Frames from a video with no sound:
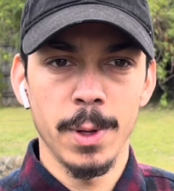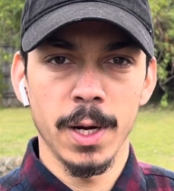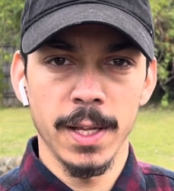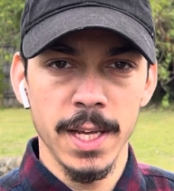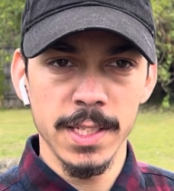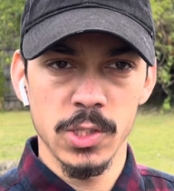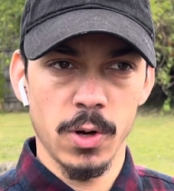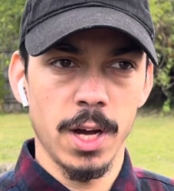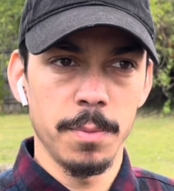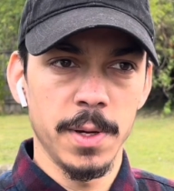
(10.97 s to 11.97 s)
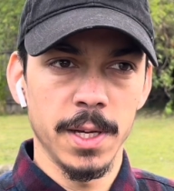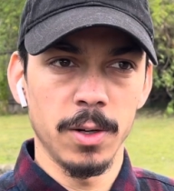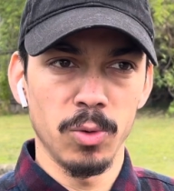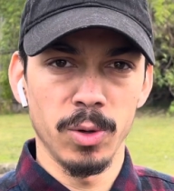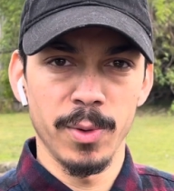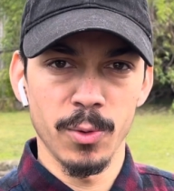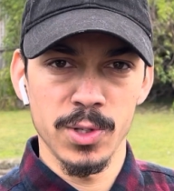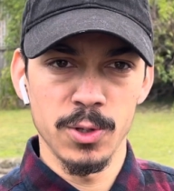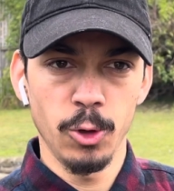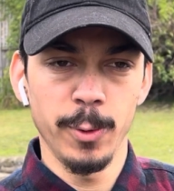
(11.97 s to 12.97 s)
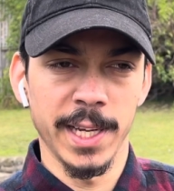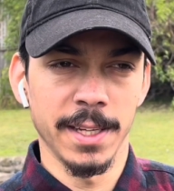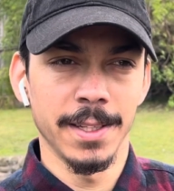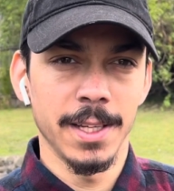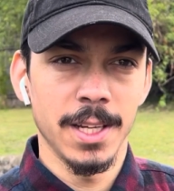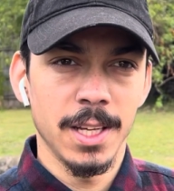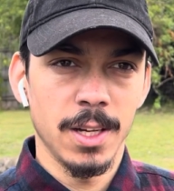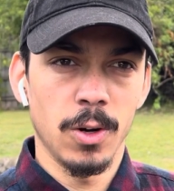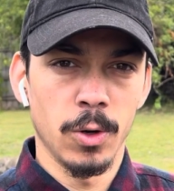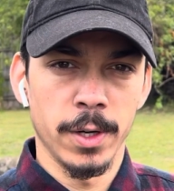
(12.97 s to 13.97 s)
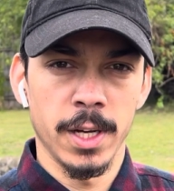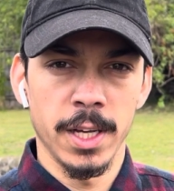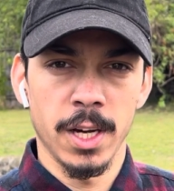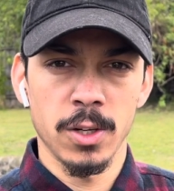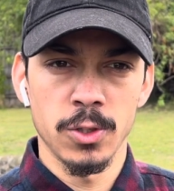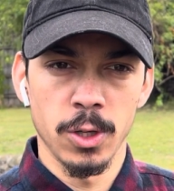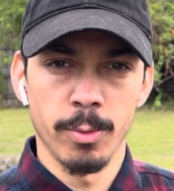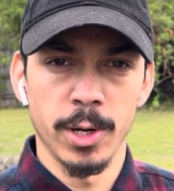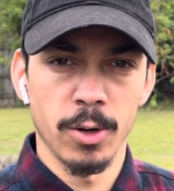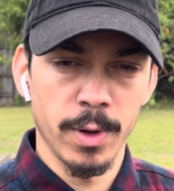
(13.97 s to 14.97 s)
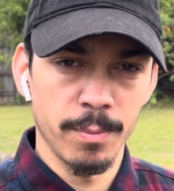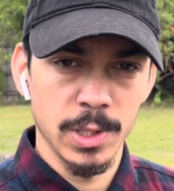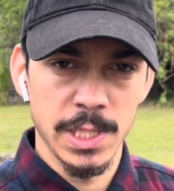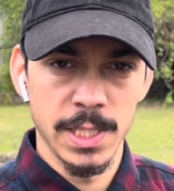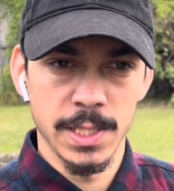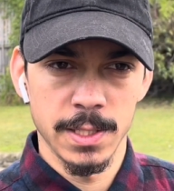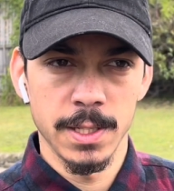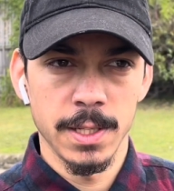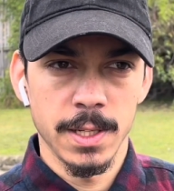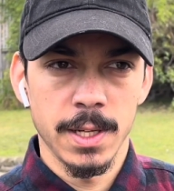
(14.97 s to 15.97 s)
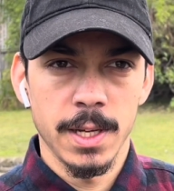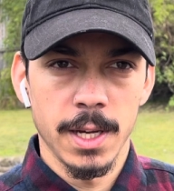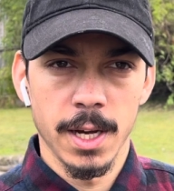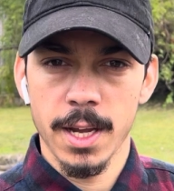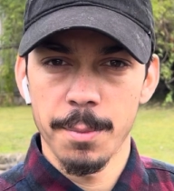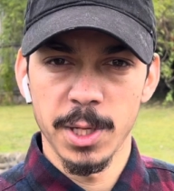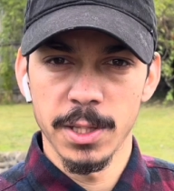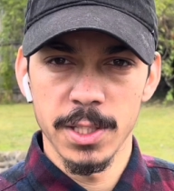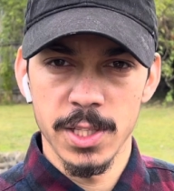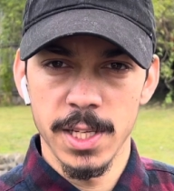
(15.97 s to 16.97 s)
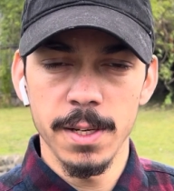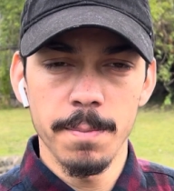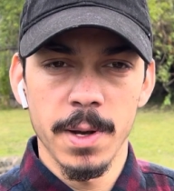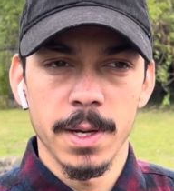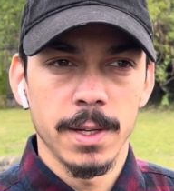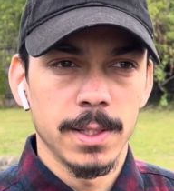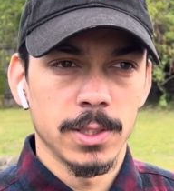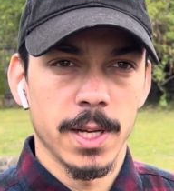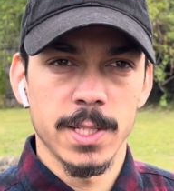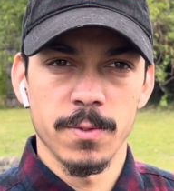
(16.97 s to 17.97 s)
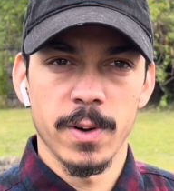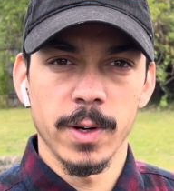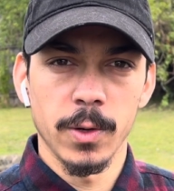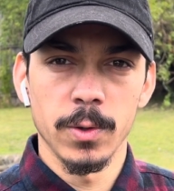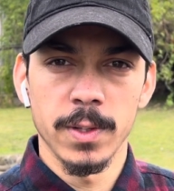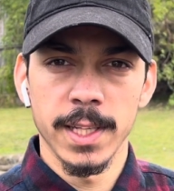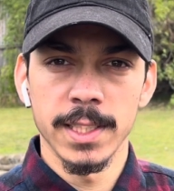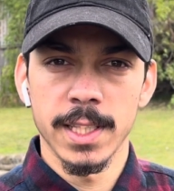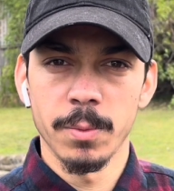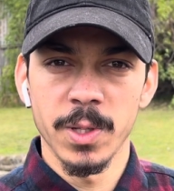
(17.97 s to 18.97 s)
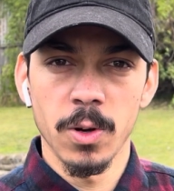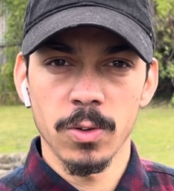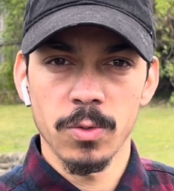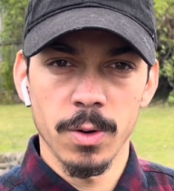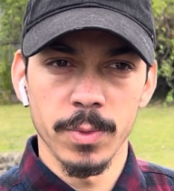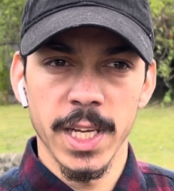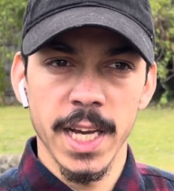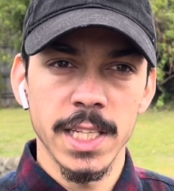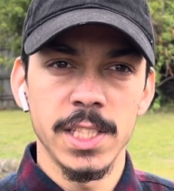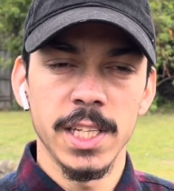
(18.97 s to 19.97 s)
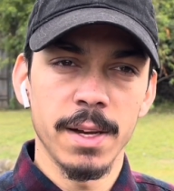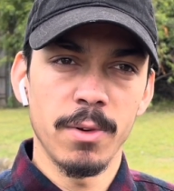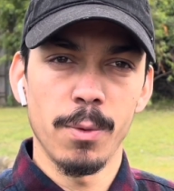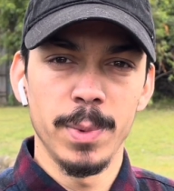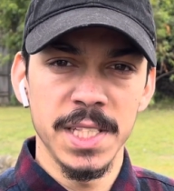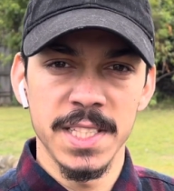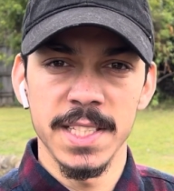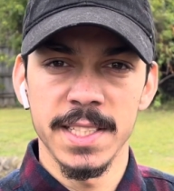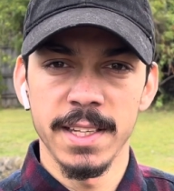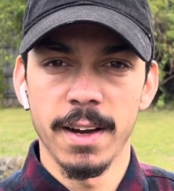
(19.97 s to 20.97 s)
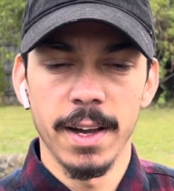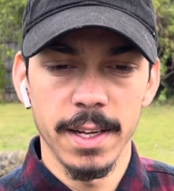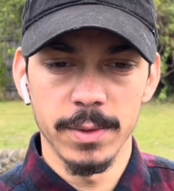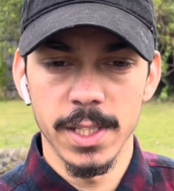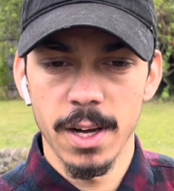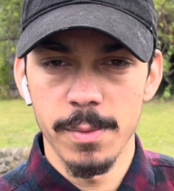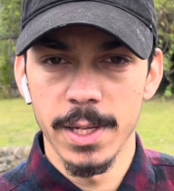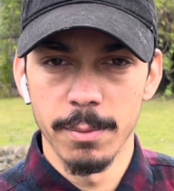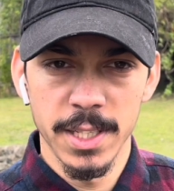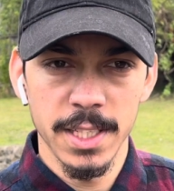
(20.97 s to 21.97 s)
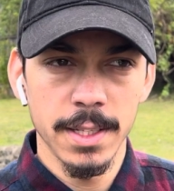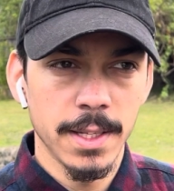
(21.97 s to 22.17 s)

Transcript: League, so IPL will be resuming on a October-November season coming this year. So that's a very good thing that we got from the AGM or BCCI of the IPL meeting,